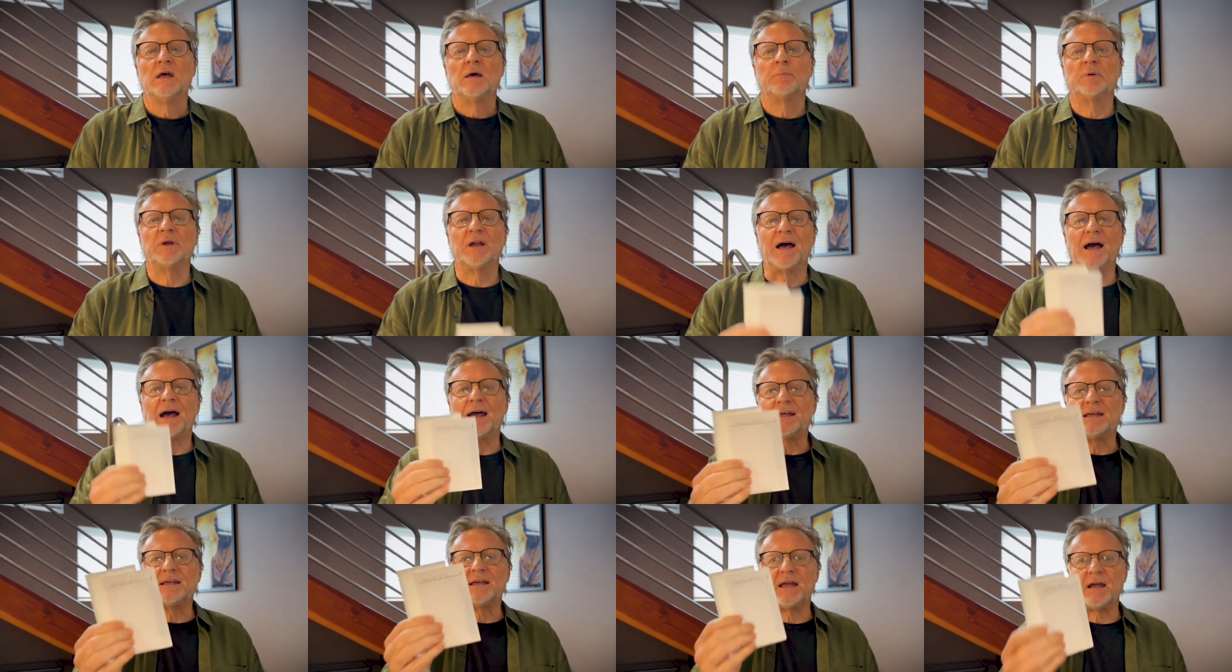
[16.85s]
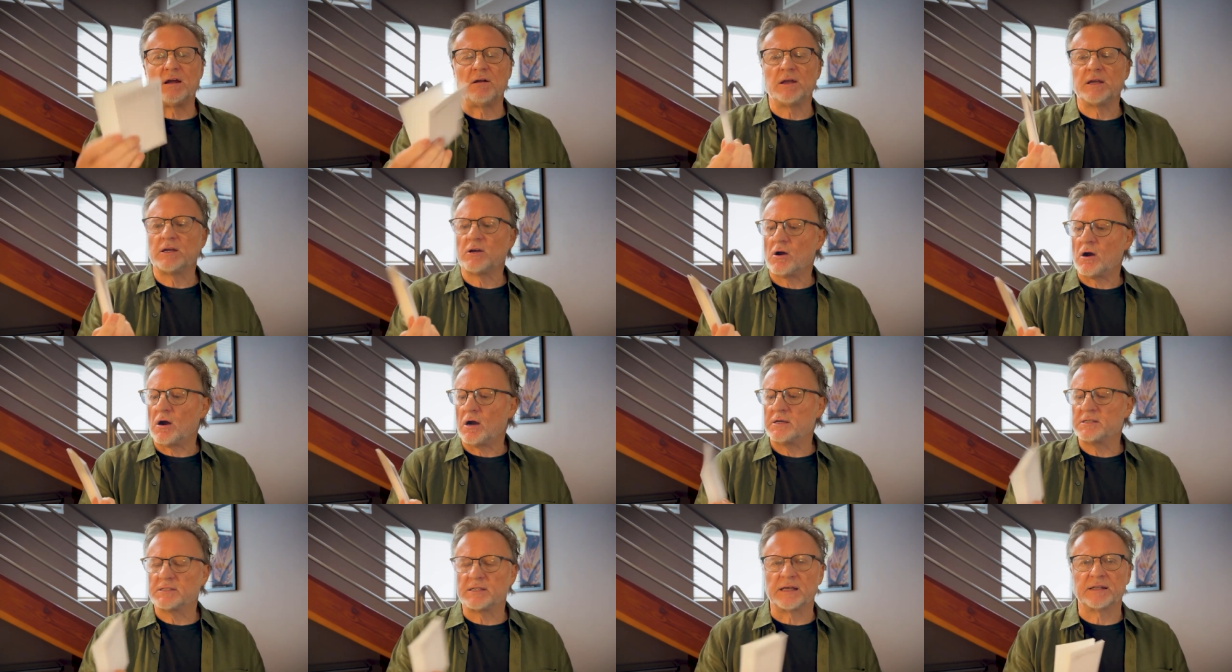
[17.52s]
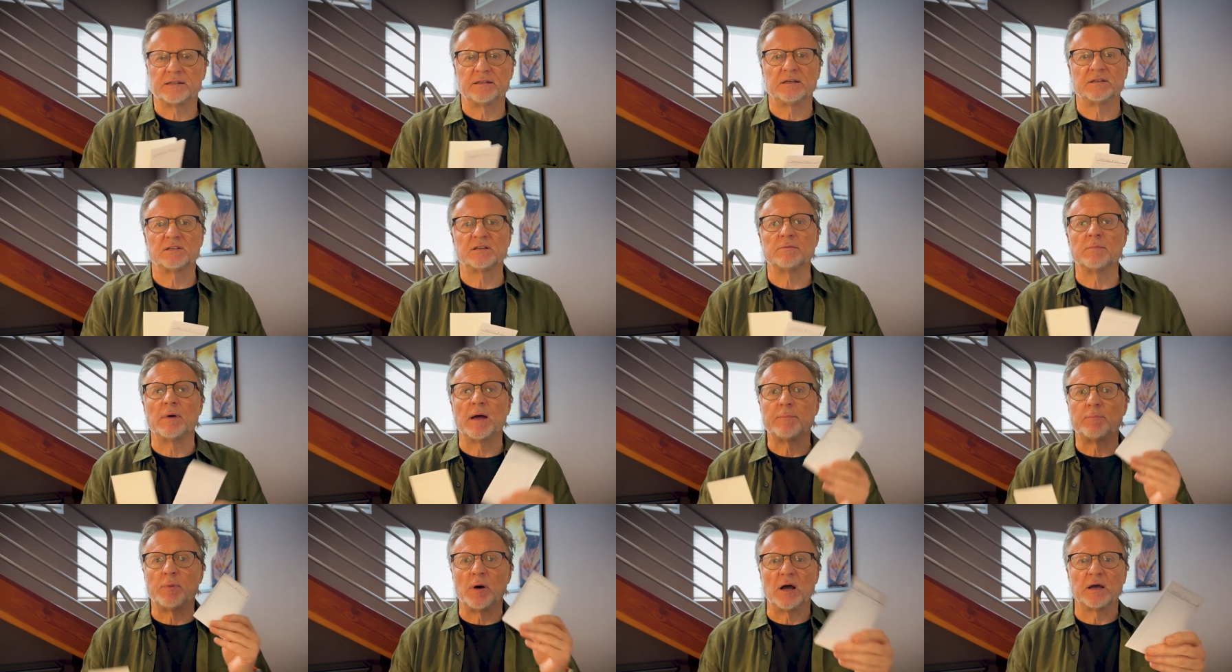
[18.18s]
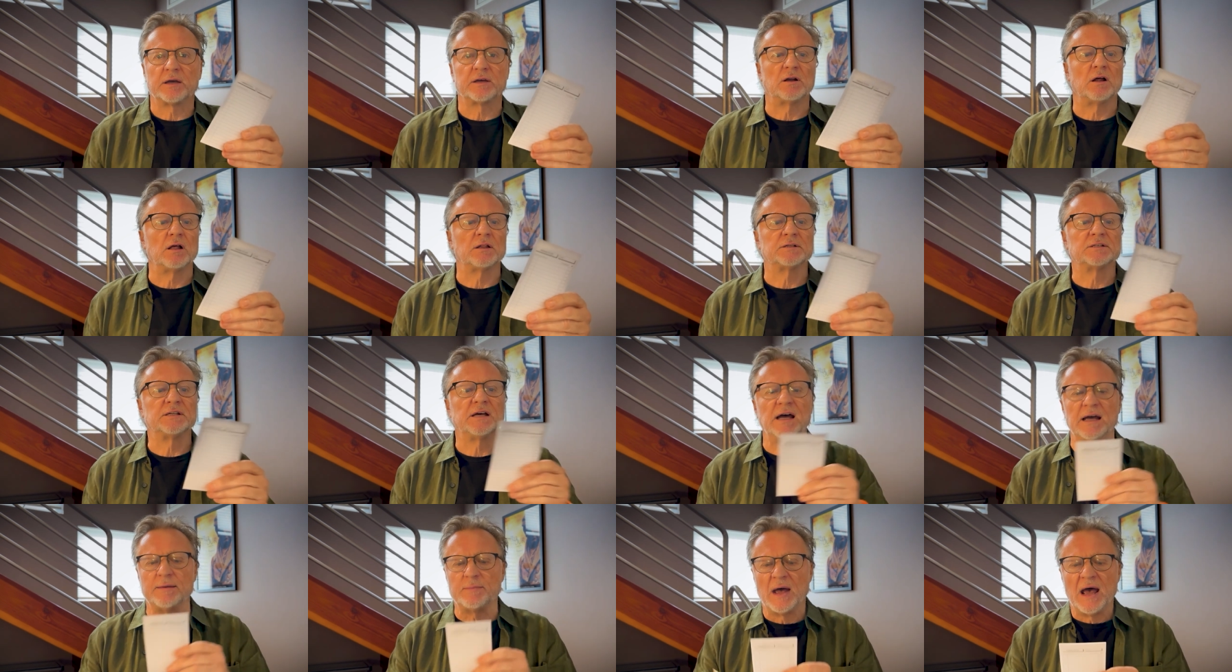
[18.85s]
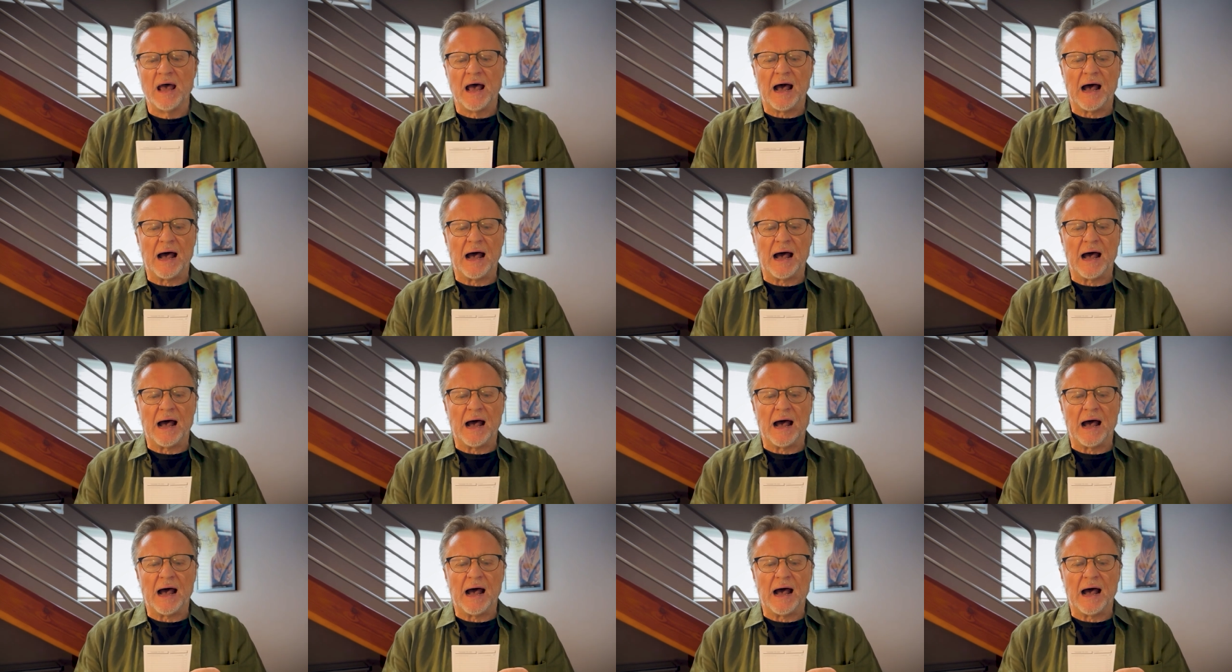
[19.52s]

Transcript: But I carry cards like this in my pocket all the time.